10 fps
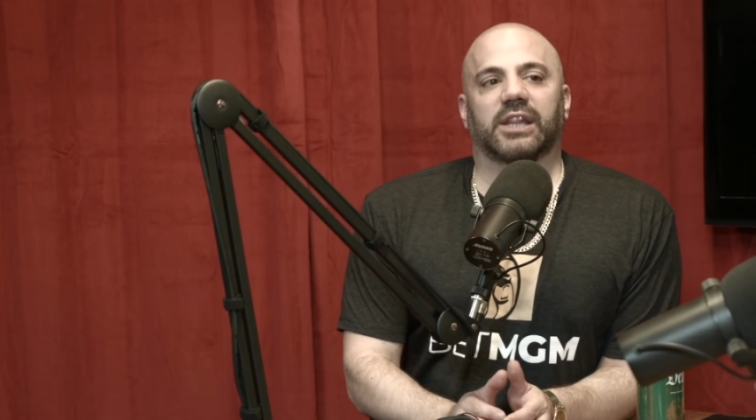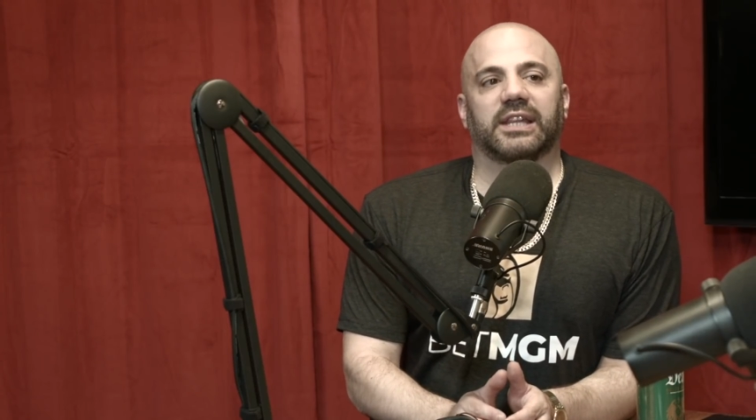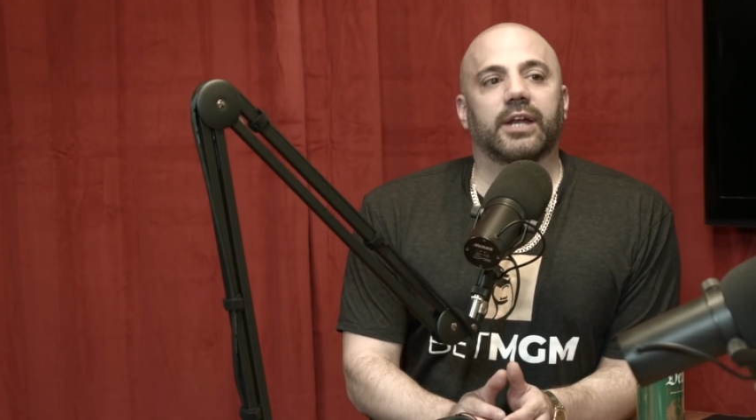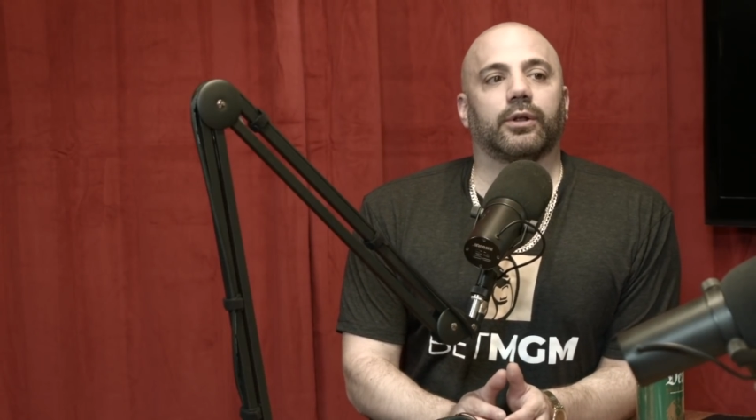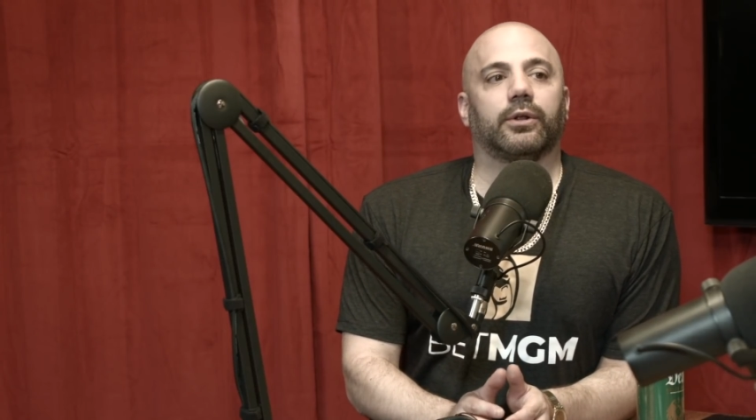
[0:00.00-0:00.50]

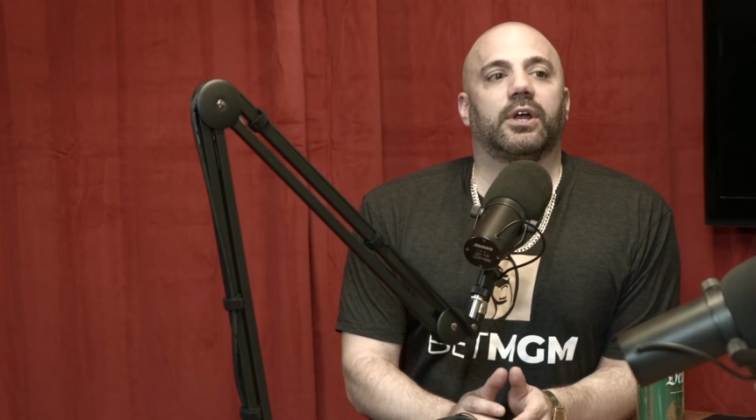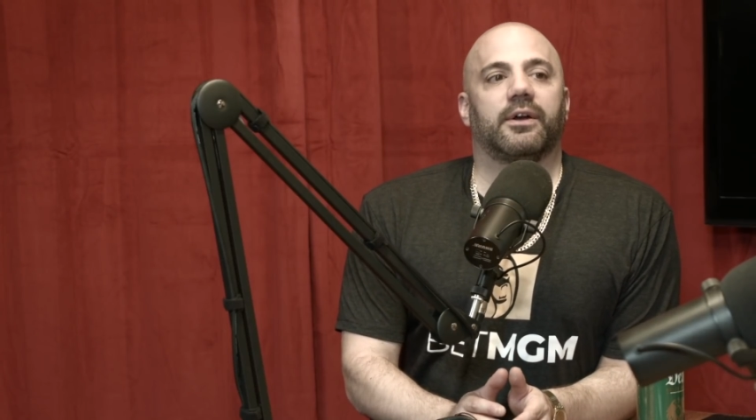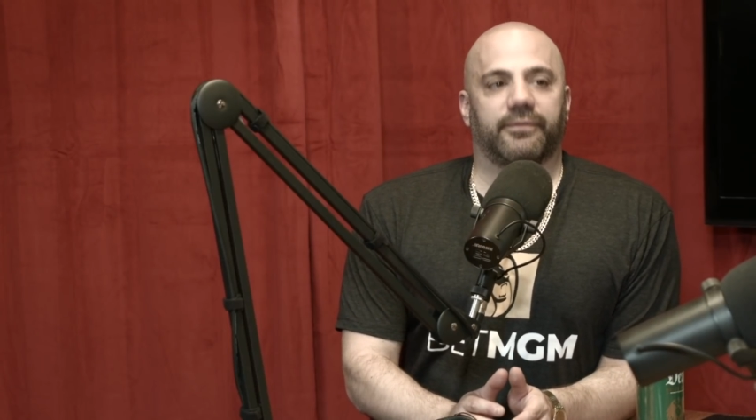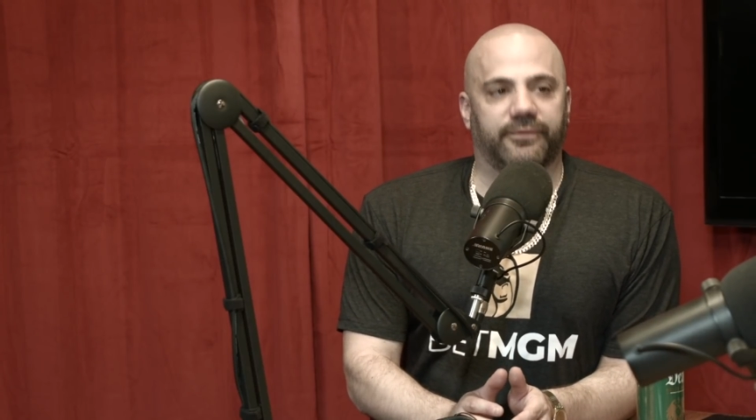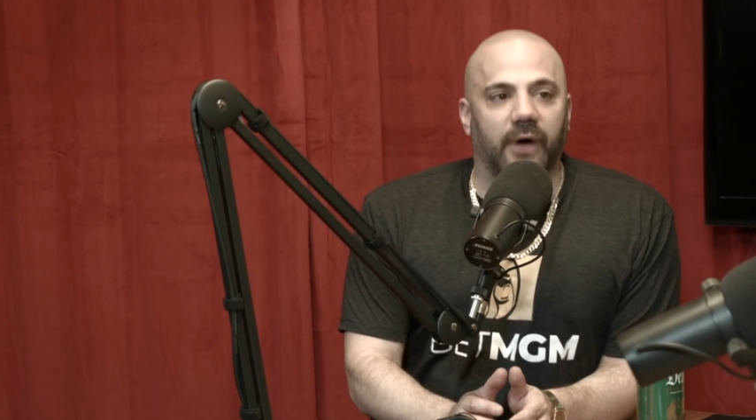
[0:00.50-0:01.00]
little
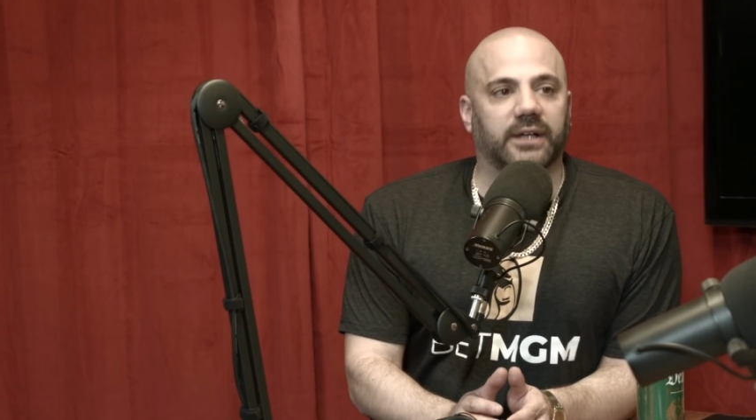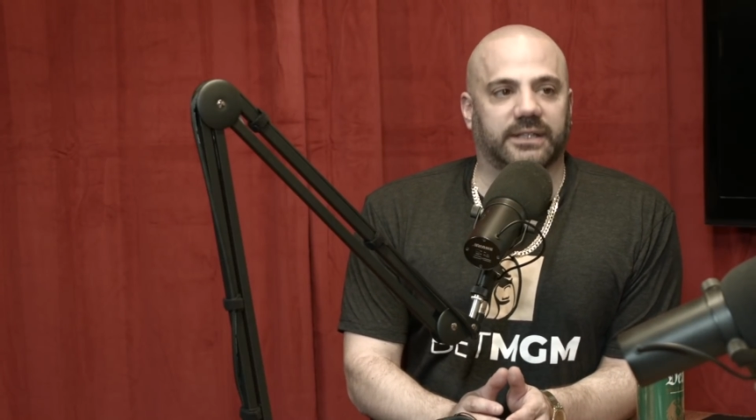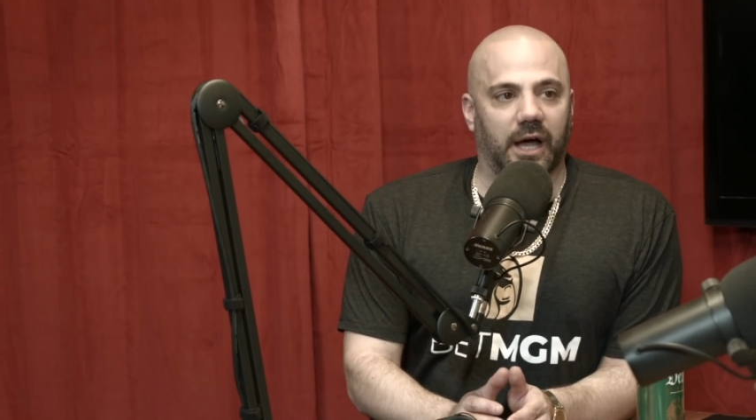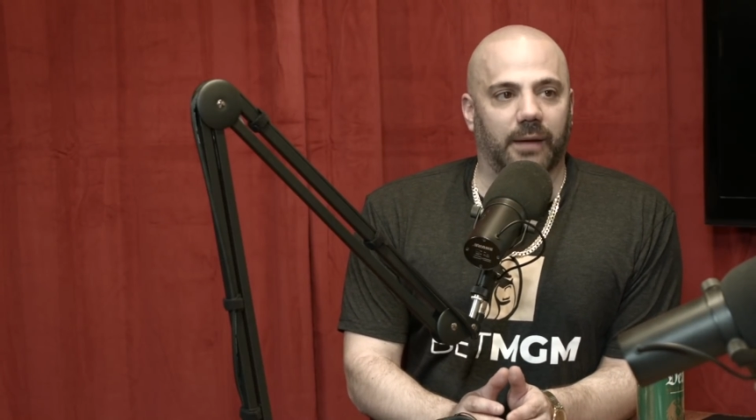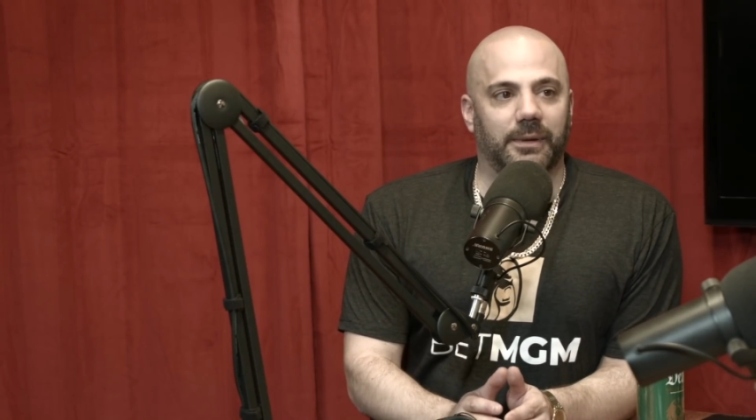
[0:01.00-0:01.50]
fucked up.